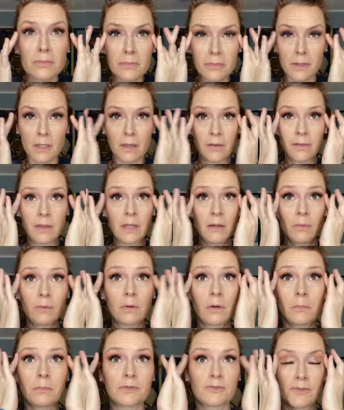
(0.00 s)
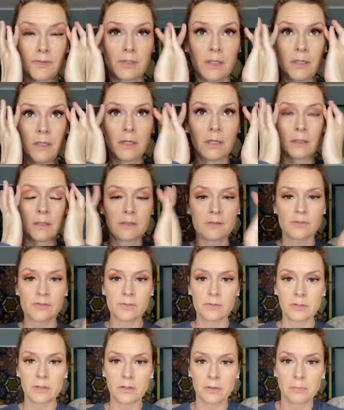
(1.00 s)
I think we're almost done here. Let's do
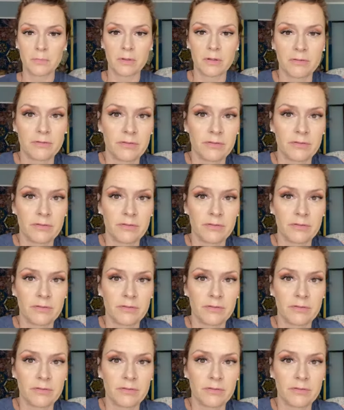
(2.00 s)
a little bit of